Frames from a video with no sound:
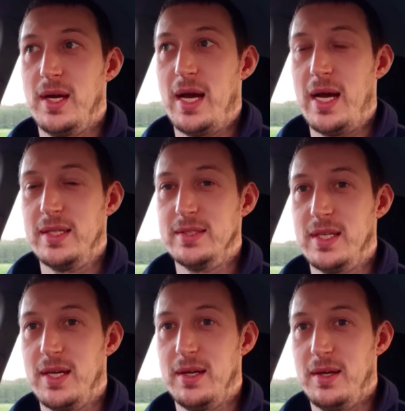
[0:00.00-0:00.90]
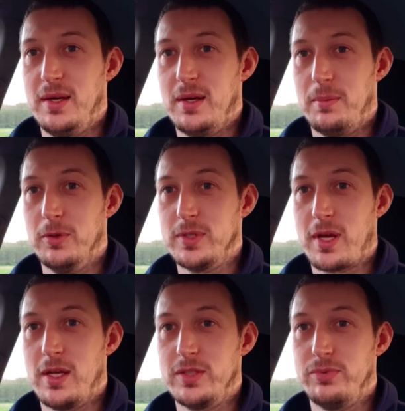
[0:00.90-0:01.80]
and I'm also
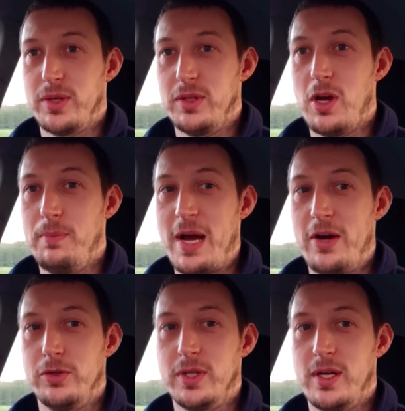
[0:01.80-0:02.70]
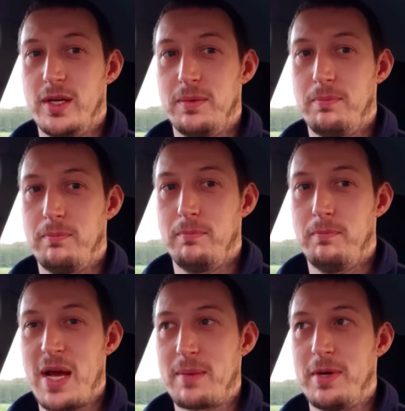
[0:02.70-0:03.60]
going to run low power on a
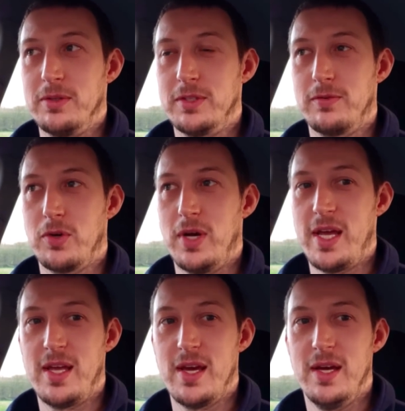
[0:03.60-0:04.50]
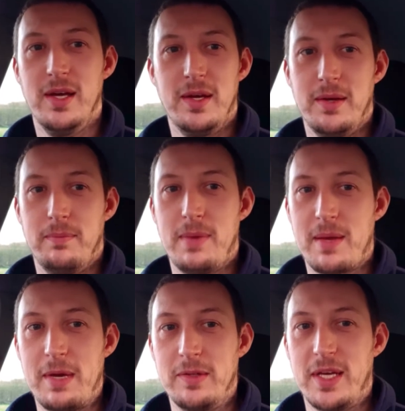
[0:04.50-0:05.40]
mag mount. I've got a mag
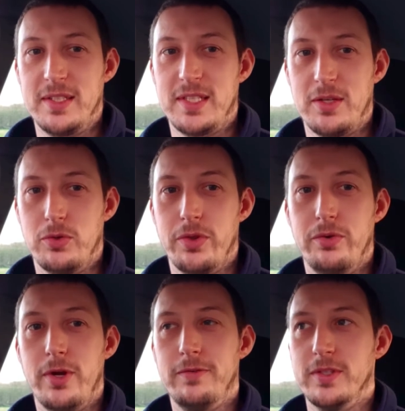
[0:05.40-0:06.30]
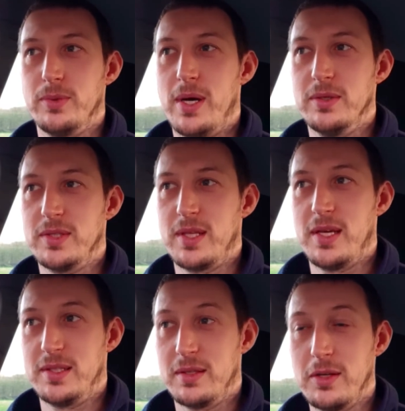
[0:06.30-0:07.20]
mount antenna on the roof as well.
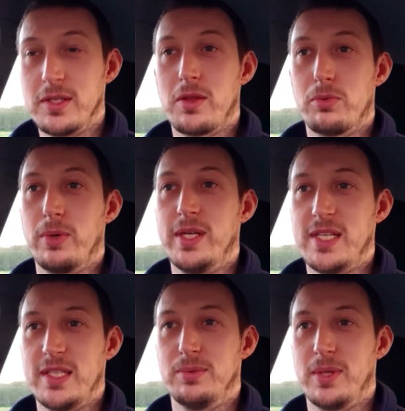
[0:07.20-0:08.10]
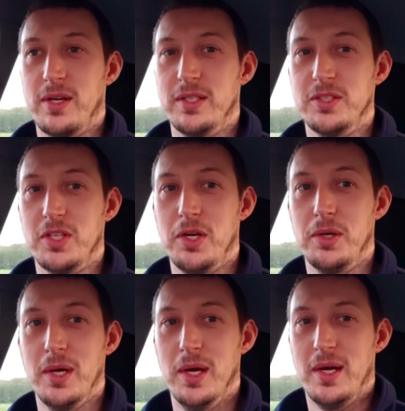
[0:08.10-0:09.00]
So those are the three tests we're going to do,
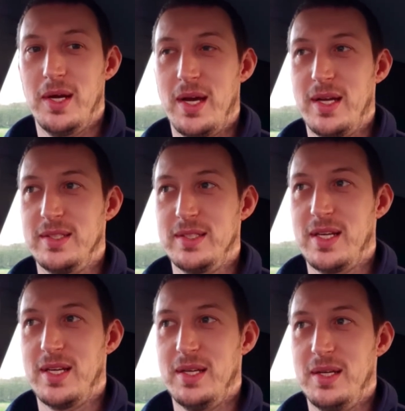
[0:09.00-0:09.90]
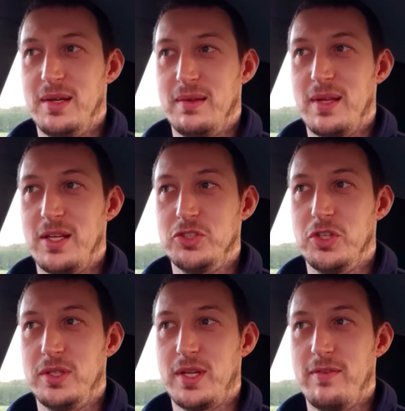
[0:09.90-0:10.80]
and that
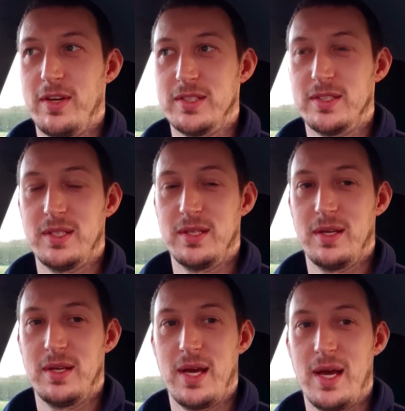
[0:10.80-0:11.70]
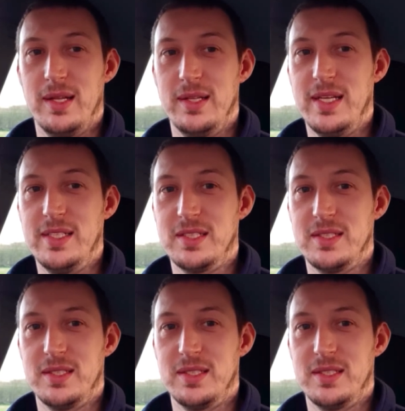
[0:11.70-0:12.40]
should give us at least